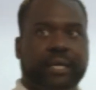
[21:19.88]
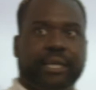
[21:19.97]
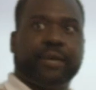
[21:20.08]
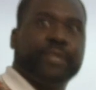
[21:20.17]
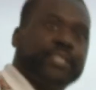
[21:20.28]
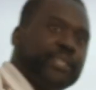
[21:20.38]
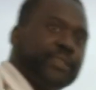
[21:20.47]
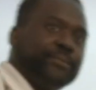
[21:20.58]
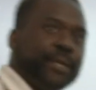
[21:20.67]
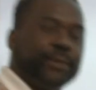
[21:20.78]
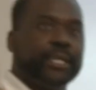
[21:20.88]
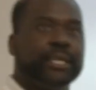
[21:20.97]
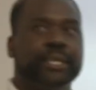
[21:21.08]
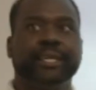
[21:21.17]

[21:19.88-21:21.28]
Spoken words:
Conrad's here, by the way.